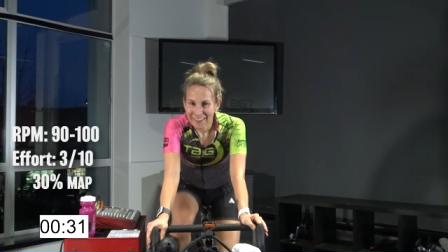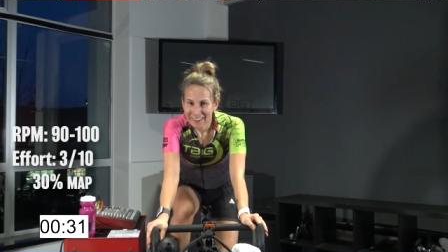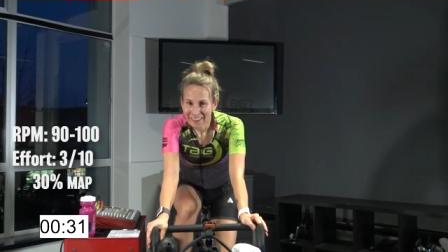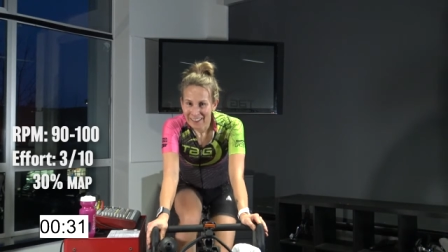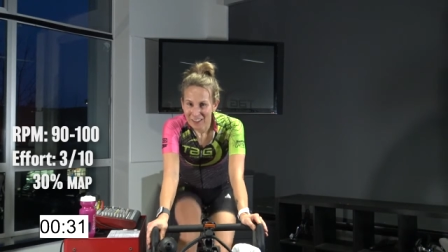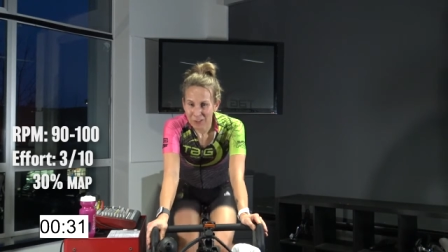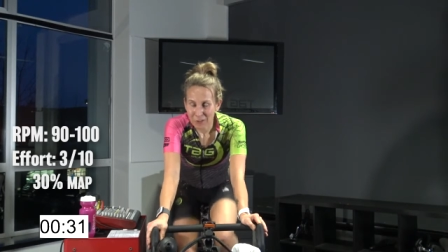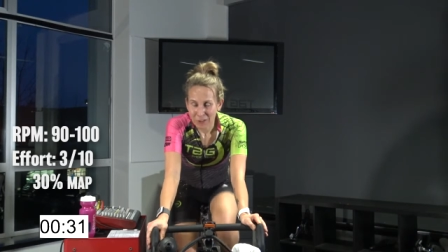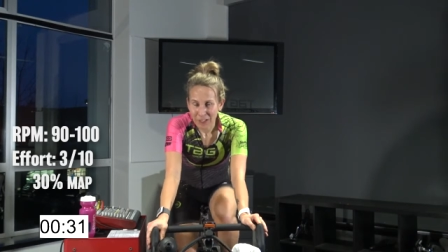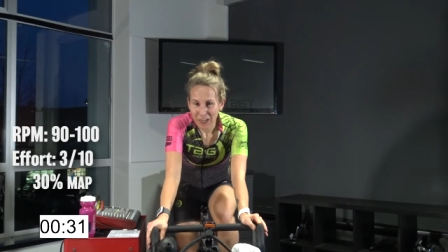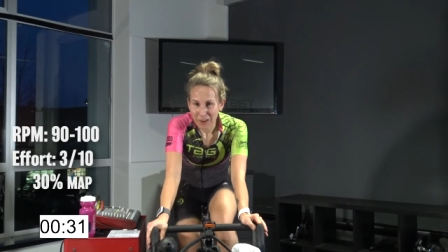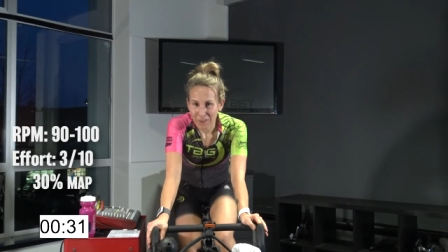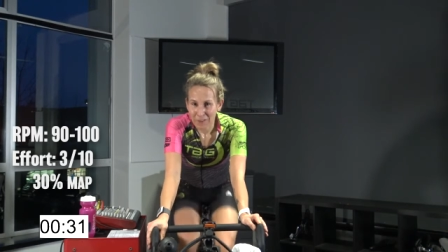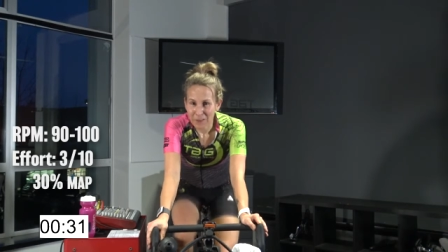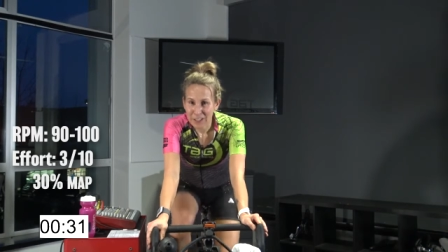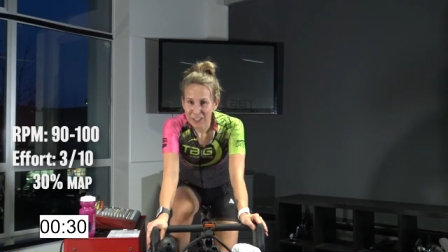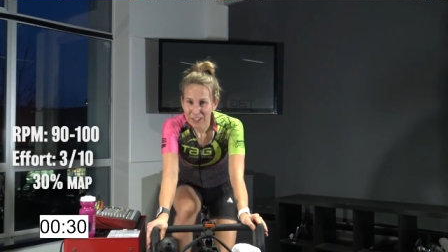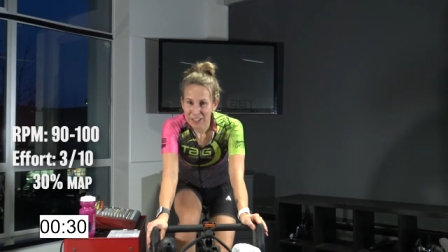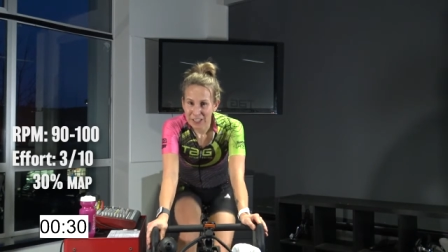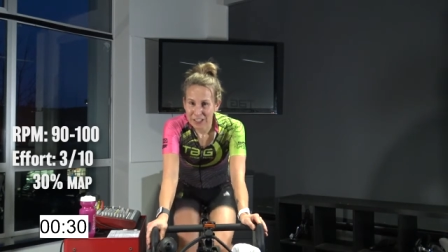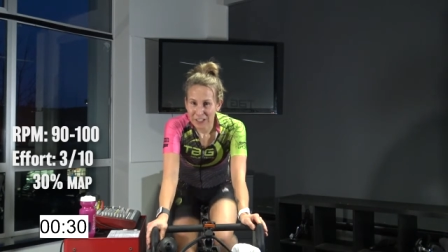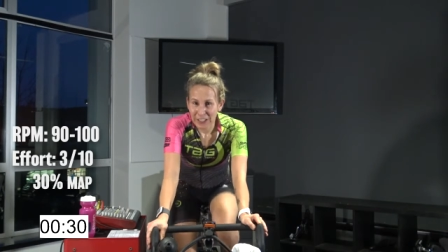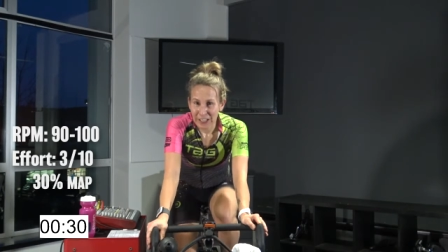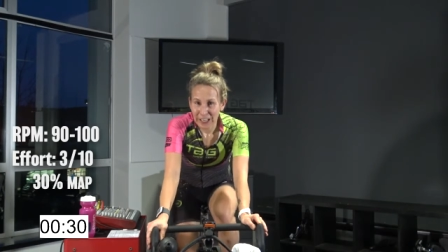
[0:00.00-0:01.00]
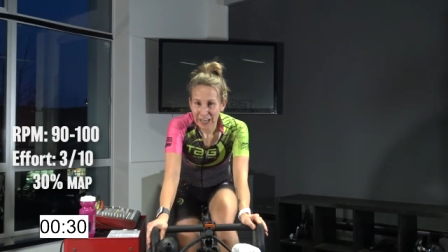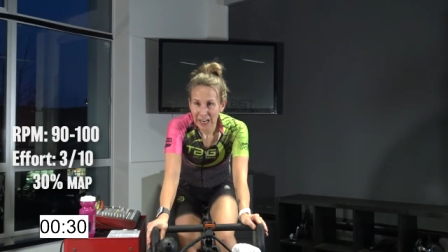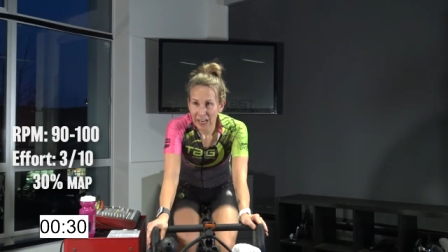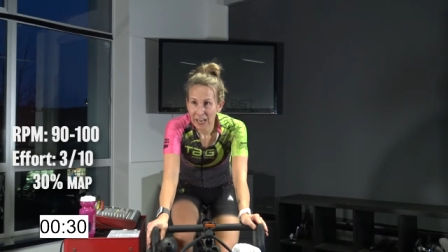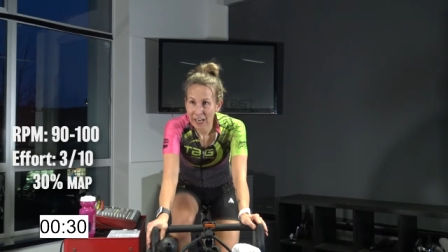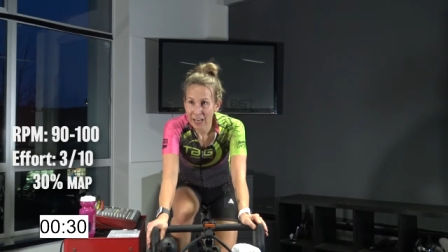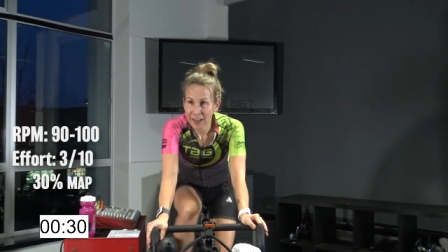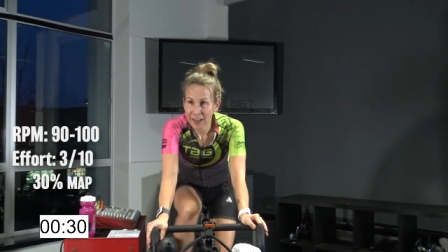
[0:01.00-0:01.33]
This recovery is good.